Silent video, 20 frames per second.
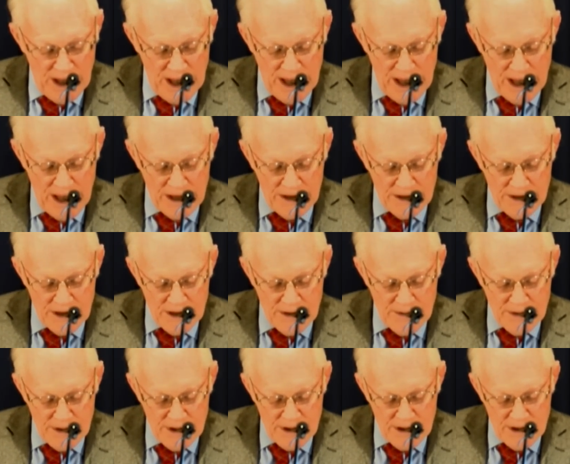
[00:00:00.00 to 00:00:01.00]
And
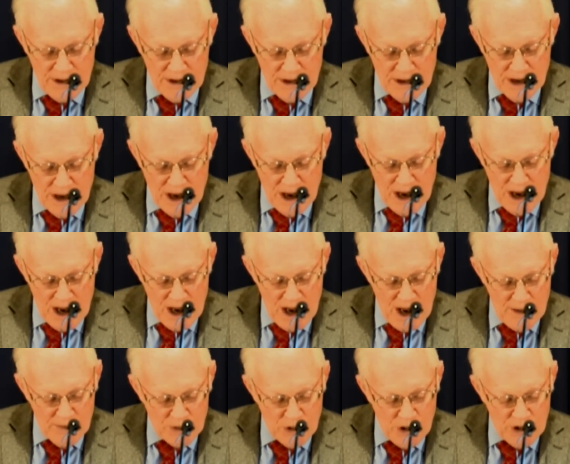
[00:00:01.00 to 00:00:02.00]

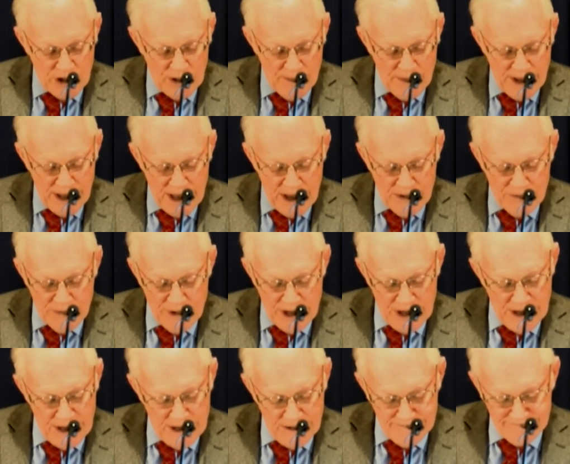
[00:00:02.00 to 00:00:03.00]
I'm going to begin
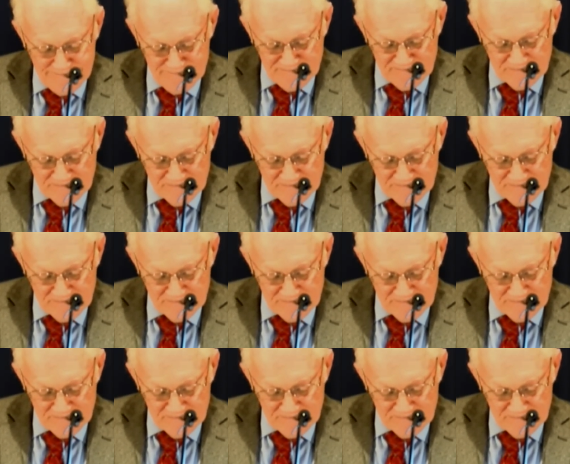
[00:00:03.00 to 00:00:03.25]
reading